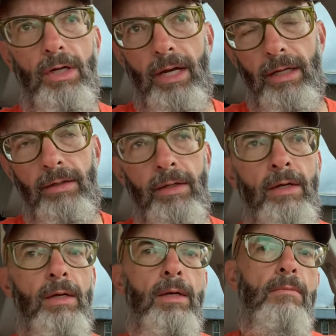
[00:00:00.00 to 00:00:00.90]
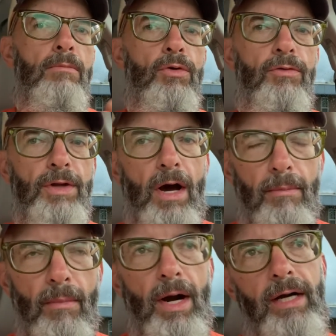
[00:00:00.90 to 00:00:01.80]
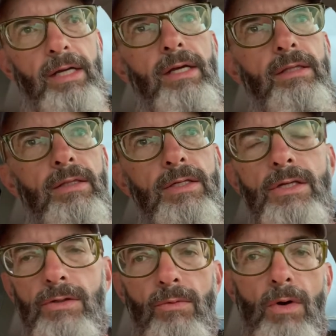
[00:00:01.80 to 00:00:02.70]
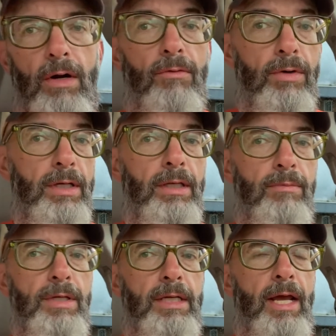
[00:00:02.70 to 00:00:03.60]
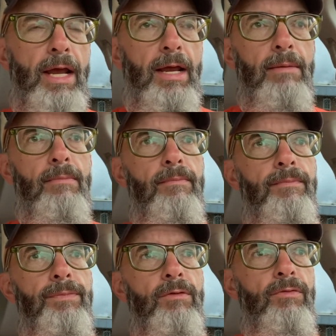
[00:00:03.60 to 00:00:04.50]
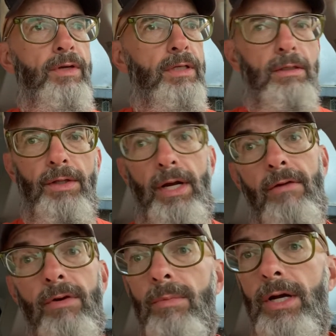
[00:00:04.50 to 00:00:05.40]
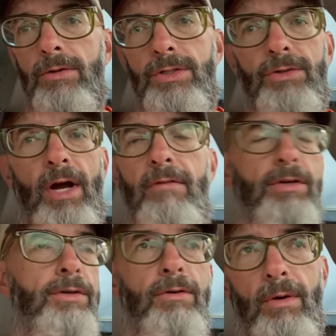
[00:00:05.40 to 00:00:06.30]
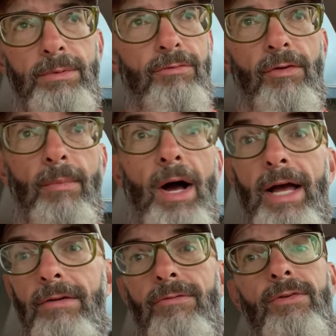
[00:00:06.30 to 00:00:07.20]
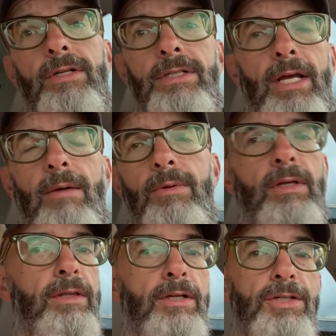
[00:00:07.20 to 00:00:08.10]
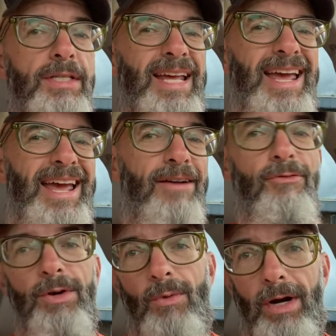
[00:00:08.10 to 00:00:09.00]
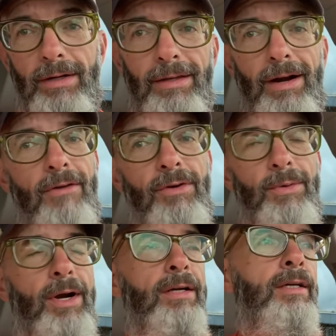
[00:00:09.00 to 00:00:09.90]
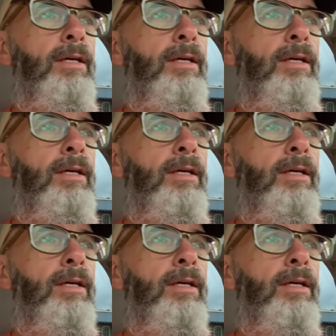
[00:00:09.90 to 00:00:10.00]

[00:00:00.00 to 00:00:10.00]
kind of moved up market, this is what really became the vehicle that everybody was driving. You go up to Vermont, for example, and they're just everywhere. They're everywhere.